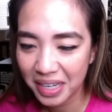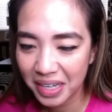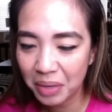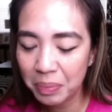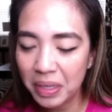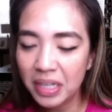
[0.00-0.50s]

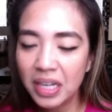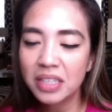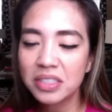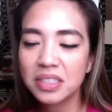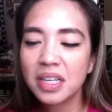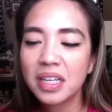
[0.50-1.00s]
Oh my
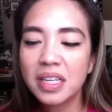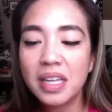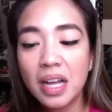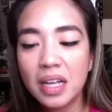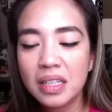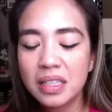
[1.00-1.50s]
gosh.
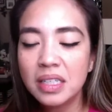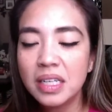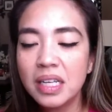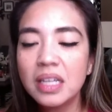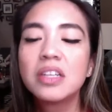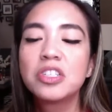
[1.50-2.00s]
Yeah,
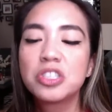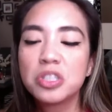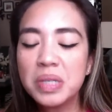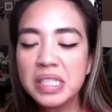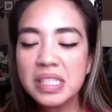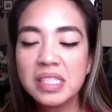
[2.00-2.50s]
Lily,
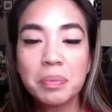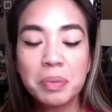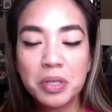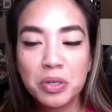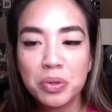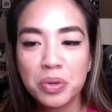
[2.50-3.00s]
Charisse is up
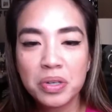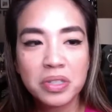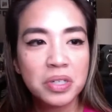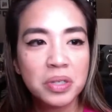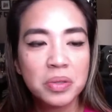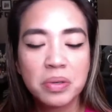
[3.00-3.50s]
in New York
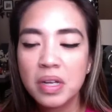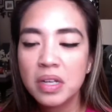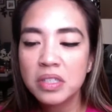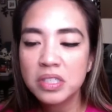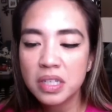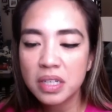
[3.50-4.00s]
too.
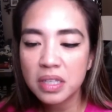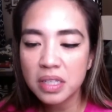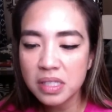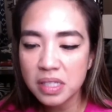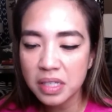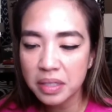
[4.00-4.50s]
See,
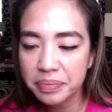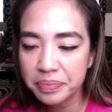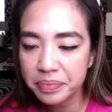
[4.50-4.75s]
let's see.